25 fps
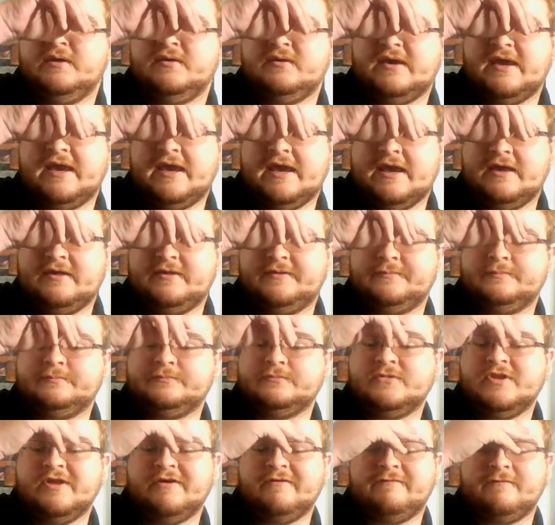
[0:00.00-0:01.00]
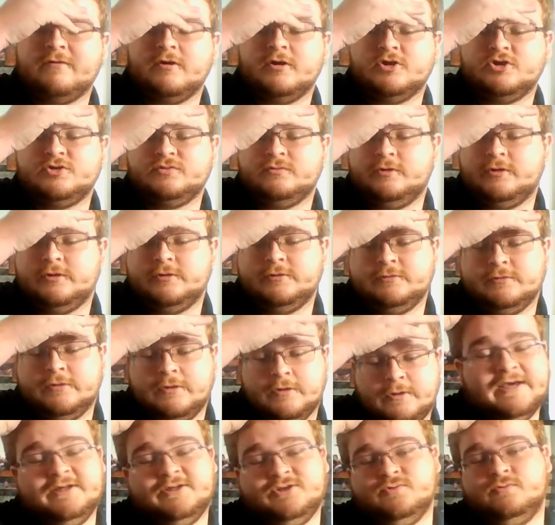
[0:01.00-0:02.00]
And the first one
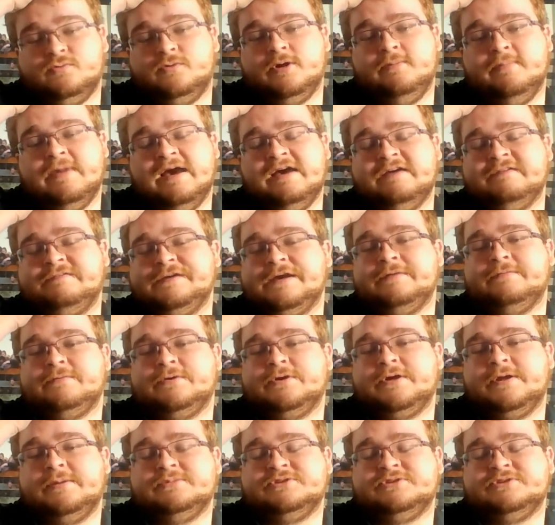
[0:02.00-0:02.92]
is one of my favorite